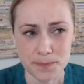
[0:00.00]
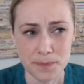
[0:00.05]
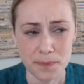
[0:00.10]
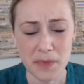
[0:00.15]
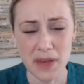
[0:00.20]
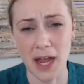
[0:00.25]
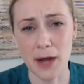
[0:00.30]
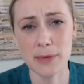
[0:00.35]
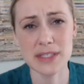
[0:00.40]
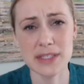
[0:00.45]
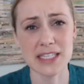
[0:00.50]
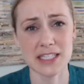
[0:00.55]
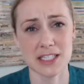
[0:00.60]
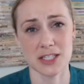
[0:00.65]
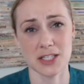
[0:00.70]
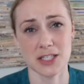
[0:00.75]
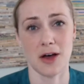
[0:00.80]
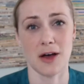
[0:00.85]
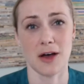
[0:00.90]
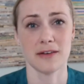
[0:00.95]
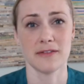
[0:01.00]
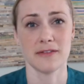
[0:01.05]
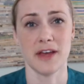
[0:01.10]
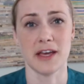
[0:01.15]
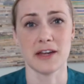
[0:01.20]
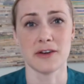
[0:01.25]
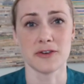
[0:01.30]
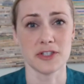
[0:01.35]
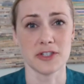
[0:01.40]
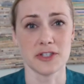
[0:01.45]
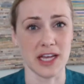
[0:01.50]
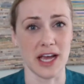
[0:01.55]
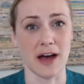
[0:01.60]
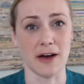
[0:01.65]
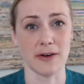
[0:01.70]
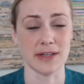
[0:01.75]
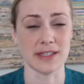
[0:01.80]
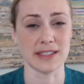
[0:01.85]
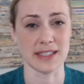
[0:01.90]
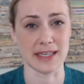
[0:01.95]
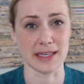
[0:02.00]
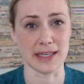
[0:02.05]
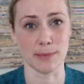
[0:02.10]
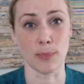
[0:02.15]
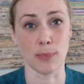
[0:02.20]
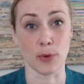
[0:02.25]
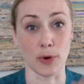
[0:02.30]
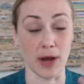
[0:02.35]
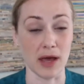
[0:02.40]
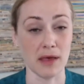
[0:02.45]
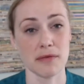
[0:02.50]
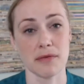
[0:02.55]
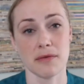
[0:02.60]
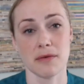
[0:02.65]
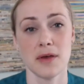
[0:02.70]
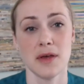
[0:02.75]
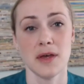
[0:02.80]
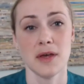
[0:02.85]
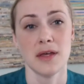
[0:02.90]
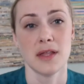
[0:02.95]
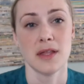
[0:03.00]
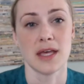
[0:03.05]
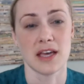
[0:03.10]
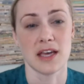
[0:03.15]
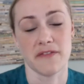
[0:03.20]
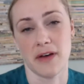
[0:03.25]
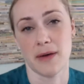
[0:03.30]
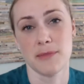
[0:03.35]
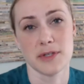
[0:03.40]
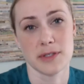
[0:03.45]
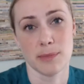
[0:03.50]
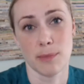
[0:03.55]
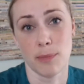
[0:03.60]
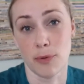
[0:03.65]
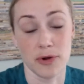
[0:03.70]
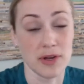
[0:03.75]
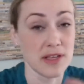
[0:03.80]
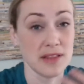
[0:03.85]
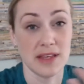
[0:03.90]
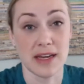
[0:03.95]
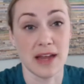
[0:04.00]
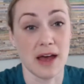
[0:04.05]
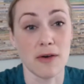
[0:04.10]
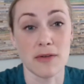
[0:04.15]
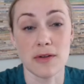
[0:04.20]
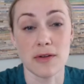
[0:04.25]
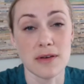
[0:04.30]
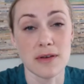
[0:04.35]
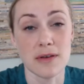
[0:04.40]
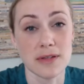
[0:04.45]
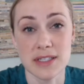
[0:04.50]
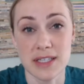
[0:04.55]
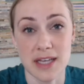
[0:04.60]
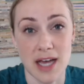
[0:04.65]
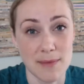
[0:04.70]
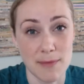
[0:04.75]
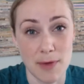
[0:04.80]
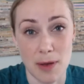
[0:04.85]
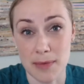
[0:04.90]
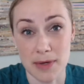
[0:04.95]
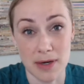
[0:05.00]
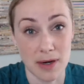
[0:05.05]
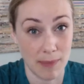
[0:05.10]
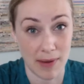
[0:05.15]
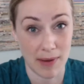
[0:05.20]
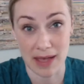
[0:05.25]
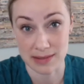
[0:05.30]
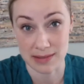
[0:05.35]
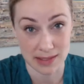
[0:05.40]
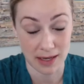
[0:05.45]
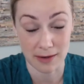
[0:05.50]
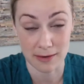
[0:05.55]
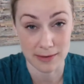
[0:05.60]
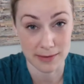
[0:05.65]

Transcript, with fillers: I always like to talk of energy out as like breath. Like if I'm just breathing out all the time, I'm going to pass out,